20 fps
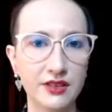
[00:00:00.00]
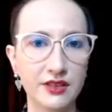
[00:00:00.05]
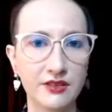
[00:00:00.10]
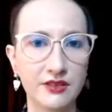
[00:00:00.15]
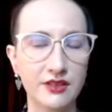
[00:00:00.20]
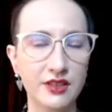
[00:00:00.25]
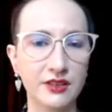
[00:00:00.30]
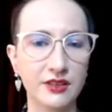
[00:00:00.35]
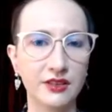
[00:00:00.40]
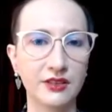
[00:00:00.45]

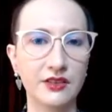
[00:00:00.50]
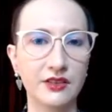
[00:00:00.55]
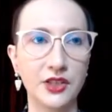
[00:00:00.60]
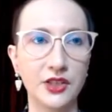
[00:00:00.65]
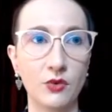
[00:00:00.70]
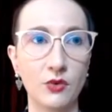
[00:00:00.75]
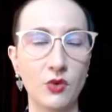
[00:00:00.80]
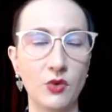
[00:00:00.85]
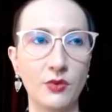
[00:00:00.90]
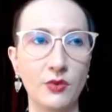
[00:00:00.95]
to, you
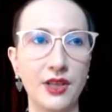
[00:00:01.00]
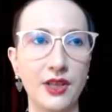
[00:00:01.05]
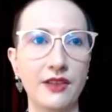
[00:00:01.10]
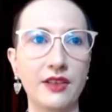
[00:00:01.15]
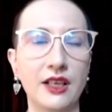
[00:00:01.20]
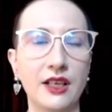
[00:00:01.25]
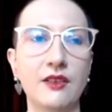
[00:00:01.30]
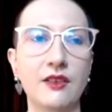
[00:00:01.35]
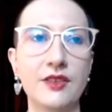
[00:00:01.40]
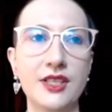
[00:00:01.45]
know, what we
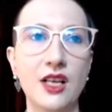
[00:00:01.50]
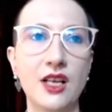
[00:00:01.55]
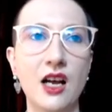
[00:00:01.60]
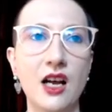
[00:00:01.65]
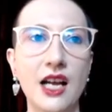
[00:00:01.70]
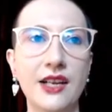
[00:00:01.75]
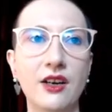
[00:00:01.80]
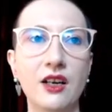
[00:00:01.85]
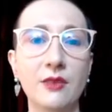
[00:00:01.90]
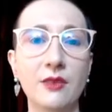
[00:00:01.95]
think of as
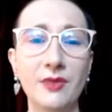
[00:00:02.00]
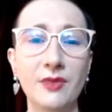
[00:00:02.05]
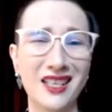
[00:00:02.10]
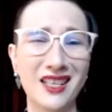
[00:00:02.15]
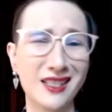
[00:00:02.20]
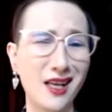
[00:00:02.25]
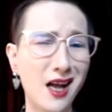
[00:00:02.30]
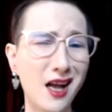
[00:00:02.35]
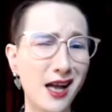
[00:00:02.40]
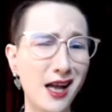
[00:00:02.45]
high art, because
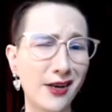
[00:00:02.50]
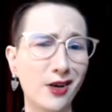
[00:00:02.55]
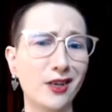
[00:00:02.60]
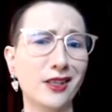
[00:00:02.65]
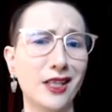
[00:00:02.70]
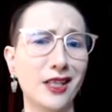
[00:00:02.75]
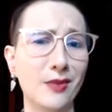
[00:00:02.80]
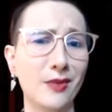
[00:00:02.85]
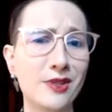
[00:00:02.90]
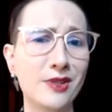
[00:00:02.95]
high art
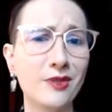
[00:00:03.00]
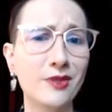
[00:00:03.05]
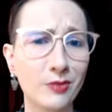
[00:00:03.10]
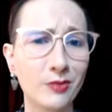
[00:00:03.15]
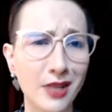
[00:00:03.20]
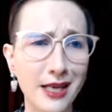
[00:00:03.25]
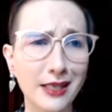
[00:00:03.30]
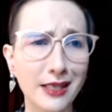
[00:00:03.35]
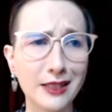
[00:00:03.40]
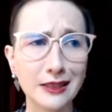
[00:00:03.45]
comes from,
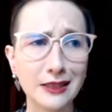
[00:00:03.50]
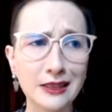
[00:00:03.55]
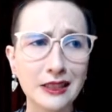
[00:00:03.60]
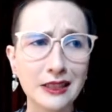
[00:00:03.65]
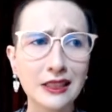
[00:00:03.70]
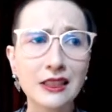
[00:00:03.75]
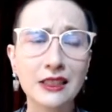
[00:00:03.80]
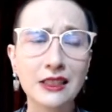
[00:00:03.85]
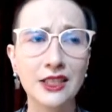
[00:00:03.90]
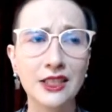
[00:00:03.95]
like,
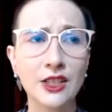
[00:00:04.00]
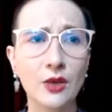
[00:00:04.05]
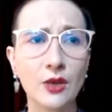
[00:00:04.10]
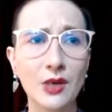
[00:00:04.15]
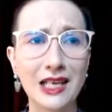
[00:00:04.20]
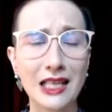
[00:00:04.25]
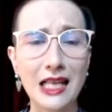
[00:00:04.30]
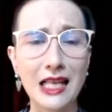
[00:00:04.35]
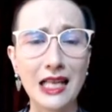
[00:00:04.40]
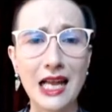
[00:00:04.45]
you know, a
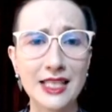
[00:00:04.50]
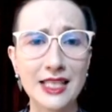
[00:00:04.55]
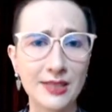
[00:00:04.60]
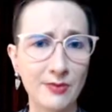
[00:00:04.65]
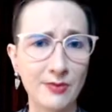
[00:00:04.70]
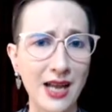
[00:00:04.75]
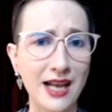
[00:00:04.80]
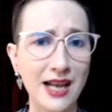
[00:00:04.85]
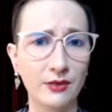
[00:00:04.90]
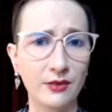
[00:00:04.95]
class
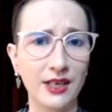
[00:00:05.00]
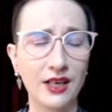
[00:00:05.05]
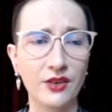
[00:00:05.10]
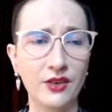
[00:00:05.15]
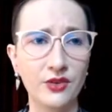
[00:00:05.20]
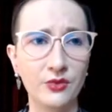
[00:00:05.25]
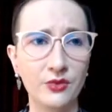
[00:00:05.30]
background.